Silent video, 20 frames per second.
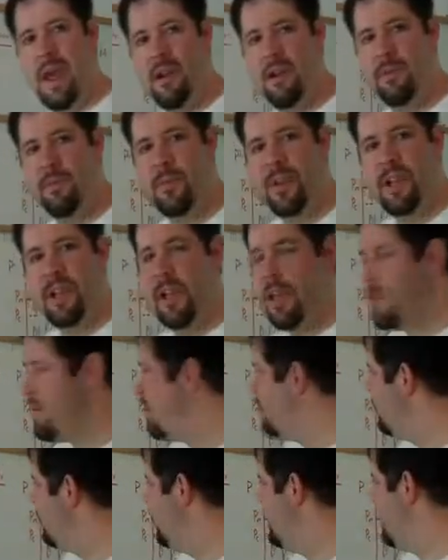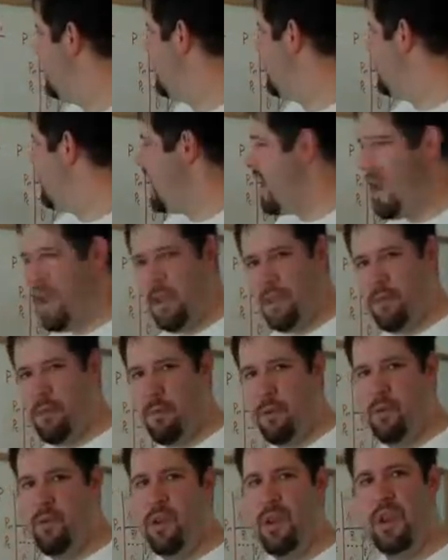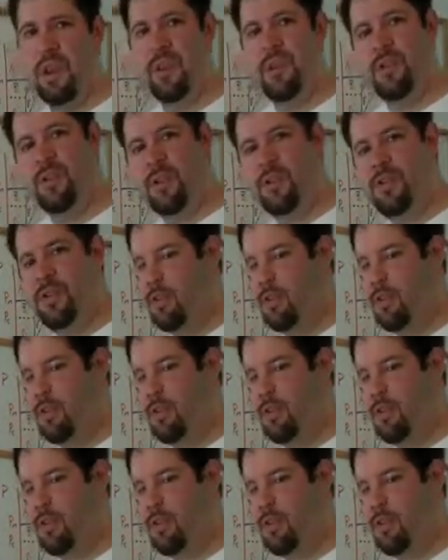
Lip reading: Add them together, you get A through D as your